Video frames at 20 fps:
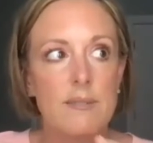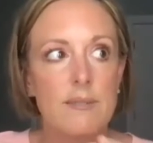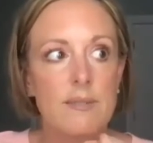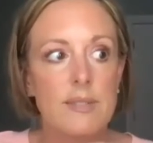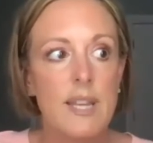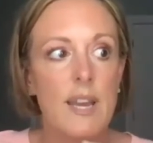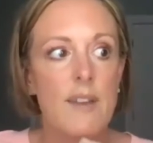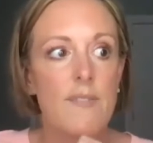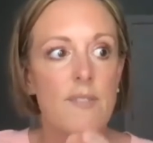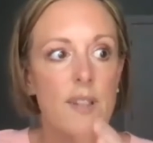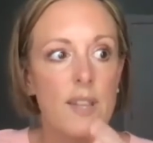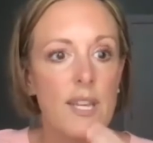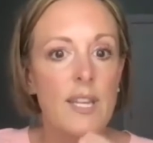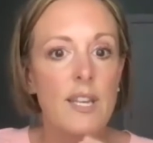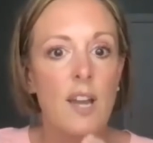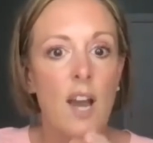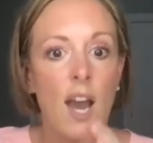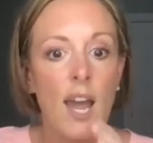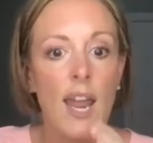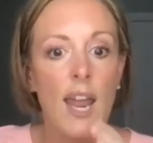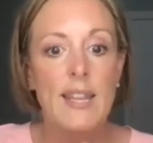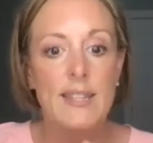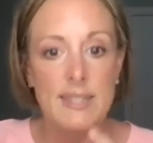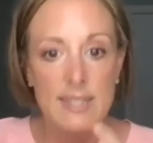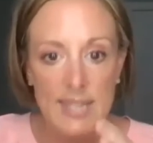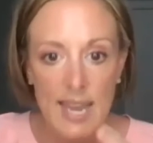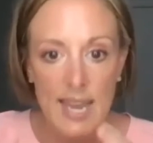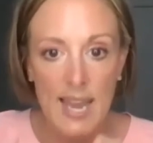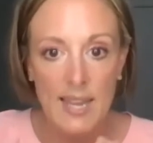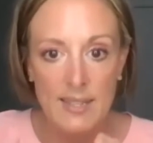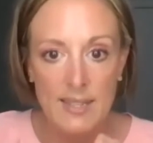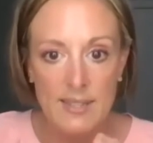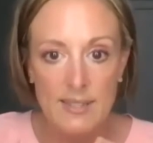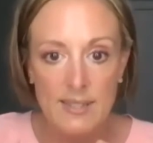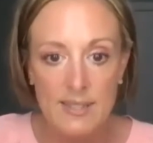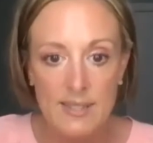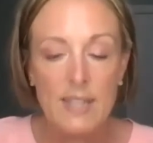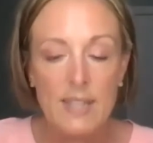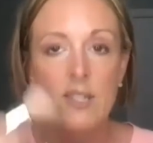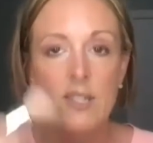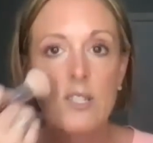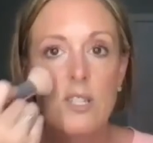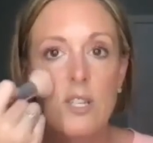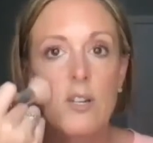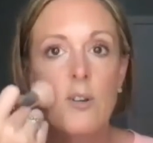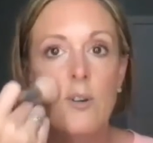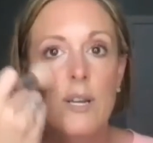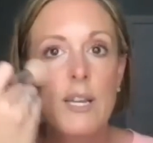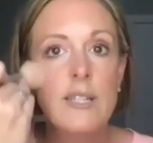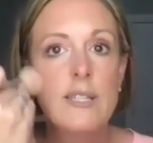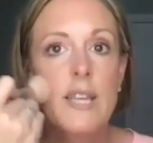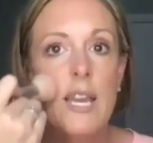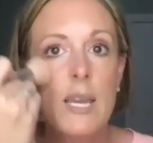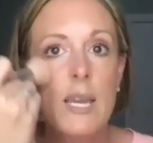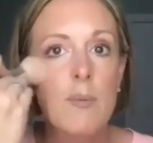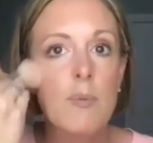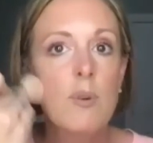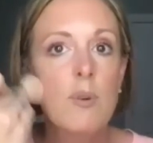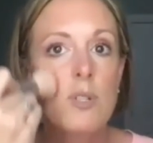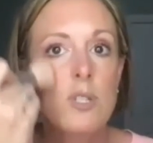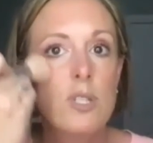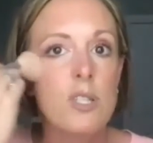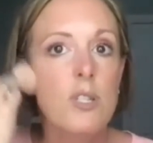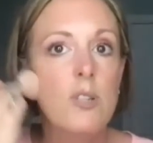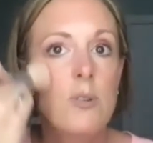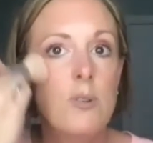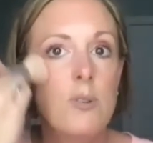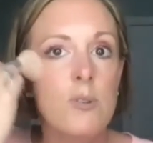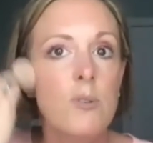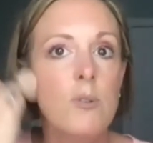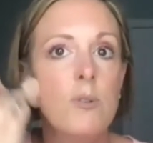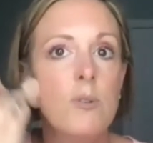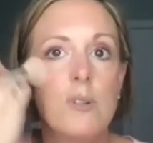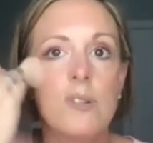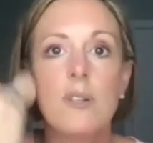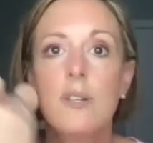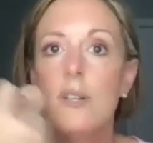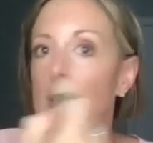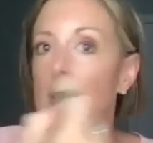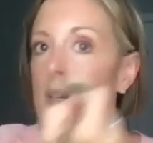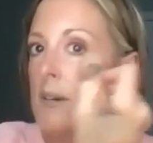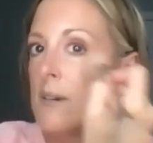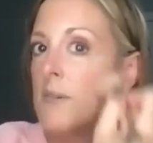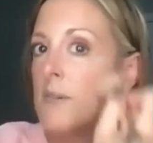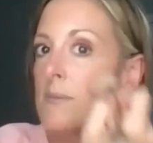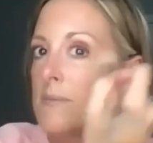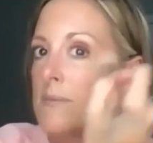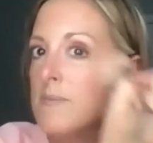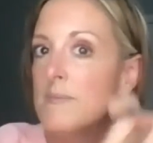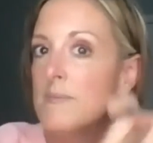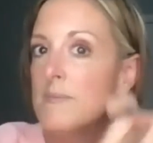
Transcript: definitely not as dense. And so it's able to, you know,